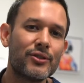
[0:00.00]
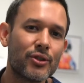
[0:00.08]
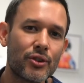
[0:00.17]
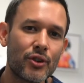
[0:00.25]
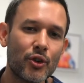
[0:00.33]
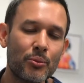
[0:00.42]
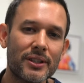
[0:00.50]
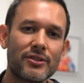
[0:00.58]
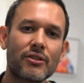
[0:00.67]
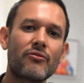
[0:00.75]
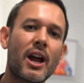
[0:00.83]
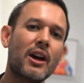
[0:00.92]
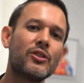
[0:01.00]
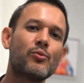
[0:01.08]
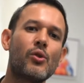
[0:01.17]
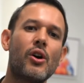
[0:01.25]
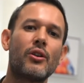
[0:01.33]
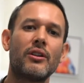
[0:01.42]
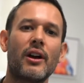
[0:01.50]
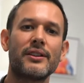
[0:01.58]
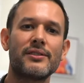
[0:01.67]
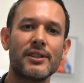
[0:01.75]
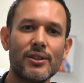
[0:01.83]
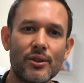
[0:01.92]
to humans around the world in
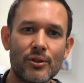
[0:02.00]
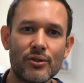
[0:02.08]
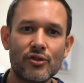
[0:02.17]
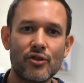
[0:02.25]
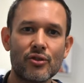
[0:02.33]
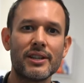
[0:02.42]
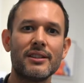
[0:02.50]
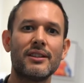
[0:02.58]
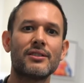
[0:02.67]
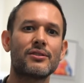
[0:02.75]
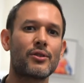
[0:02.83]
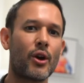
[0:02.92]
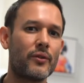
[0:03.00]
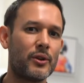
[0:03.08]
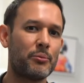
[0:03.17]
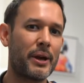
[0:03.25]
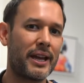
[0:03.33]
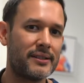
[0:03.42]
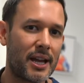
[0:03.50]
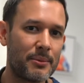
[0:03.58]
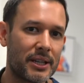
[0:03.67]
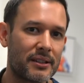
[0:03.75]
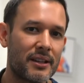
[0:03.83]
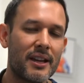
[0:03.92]
ICUs during this COVID
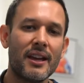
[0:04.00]
pandemic.